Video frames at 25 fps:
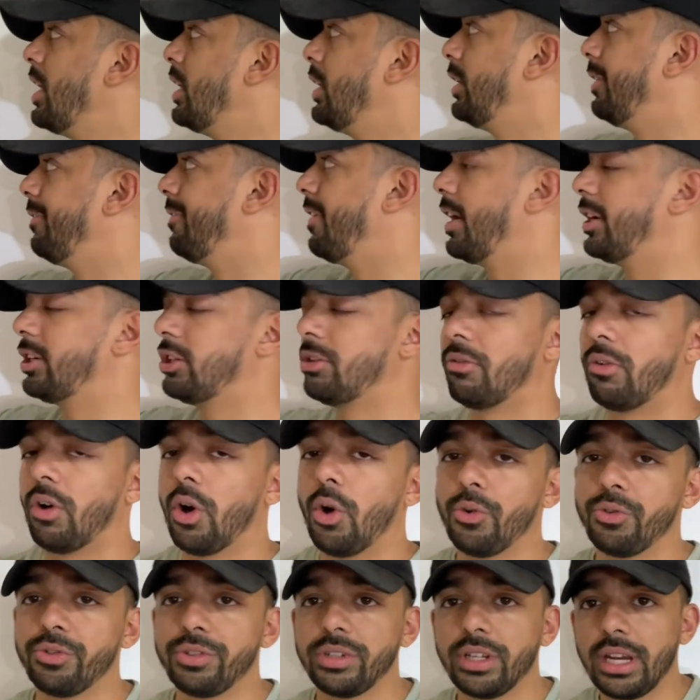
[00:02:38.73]
You've got
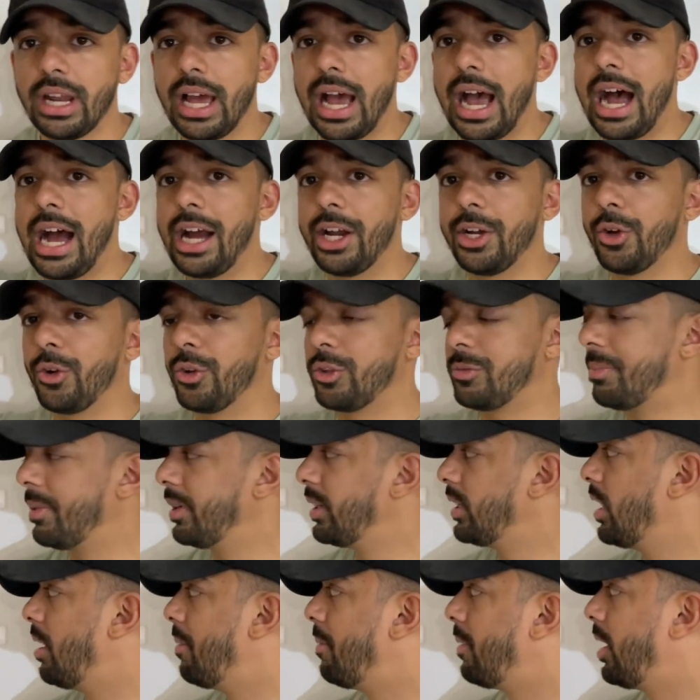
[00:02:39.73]
DeRozan. Ayo's been
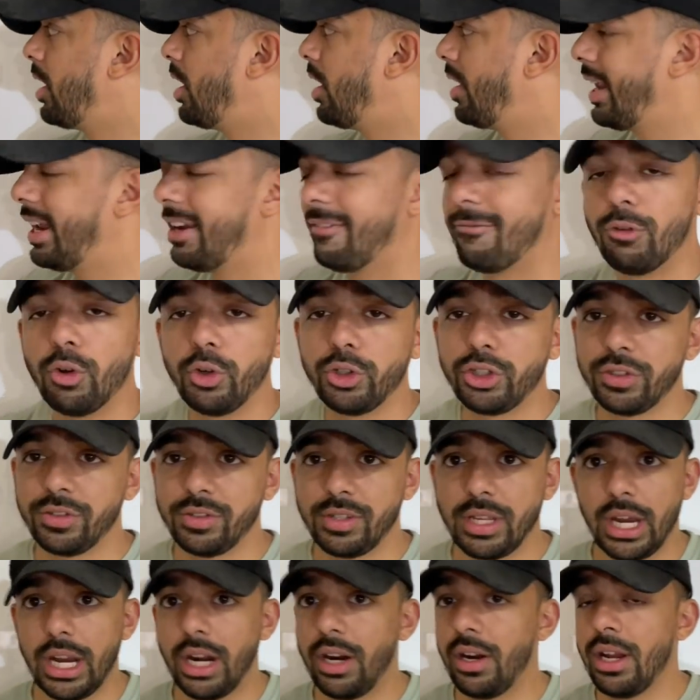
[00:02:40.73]
coming on, and Vooch is
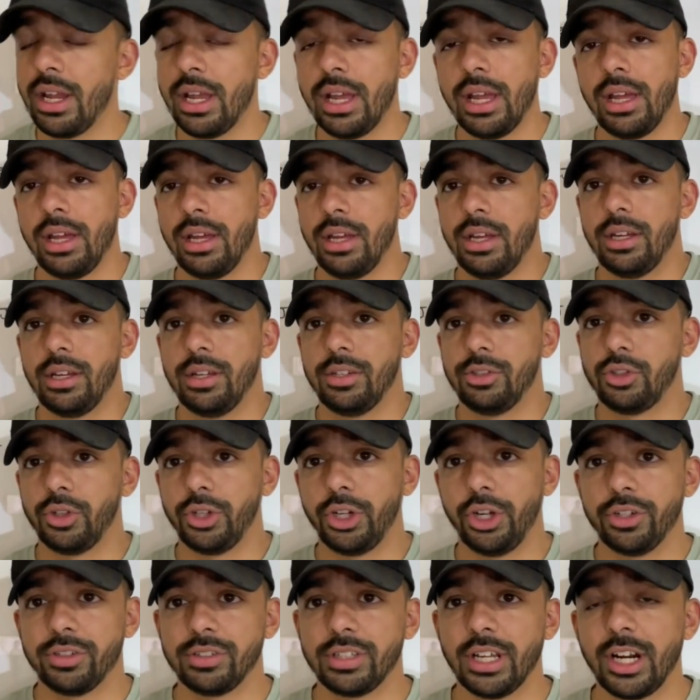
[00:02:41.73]
there. So
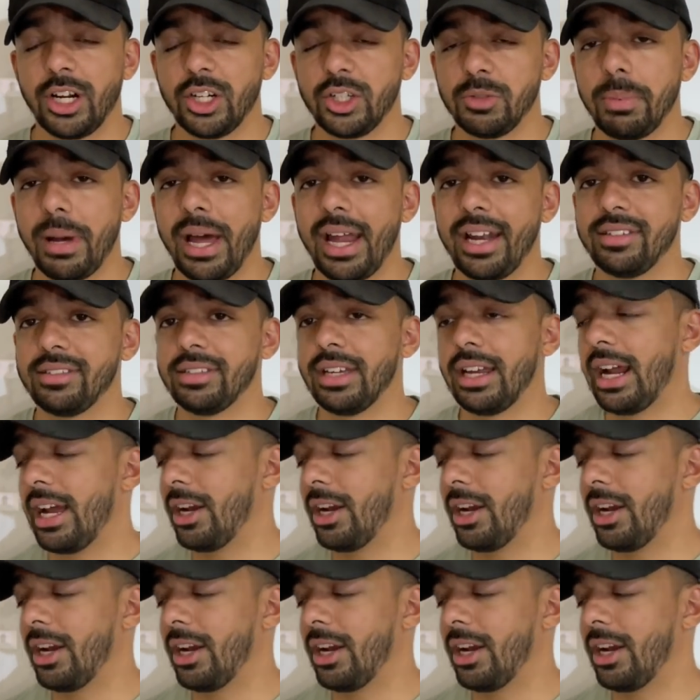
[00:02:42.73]
your center spot is set.